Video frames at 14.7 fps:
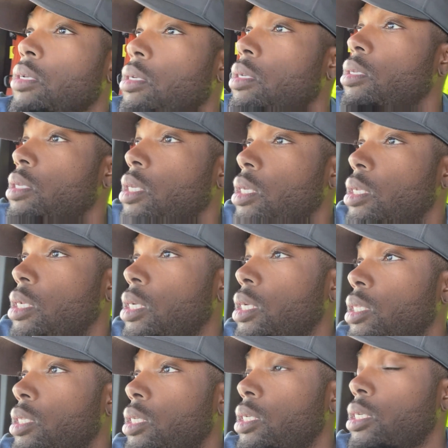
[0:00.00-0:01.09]
Yeah,
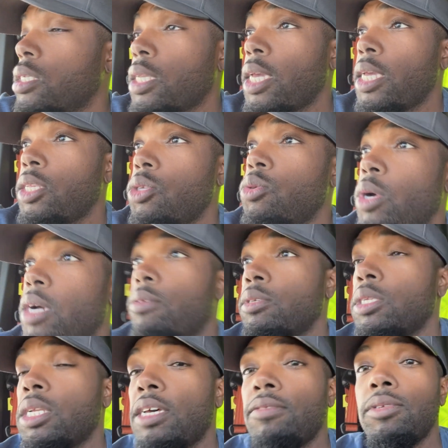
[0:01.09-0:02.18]
nine ten because I had two
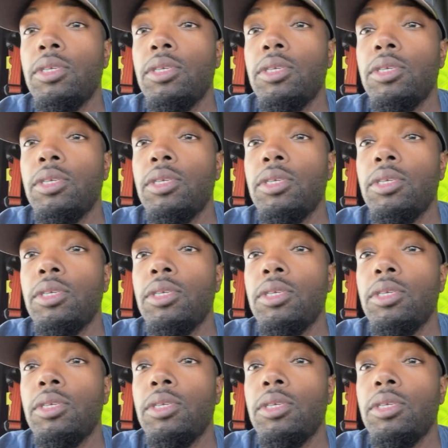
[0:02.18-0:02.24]
hours left.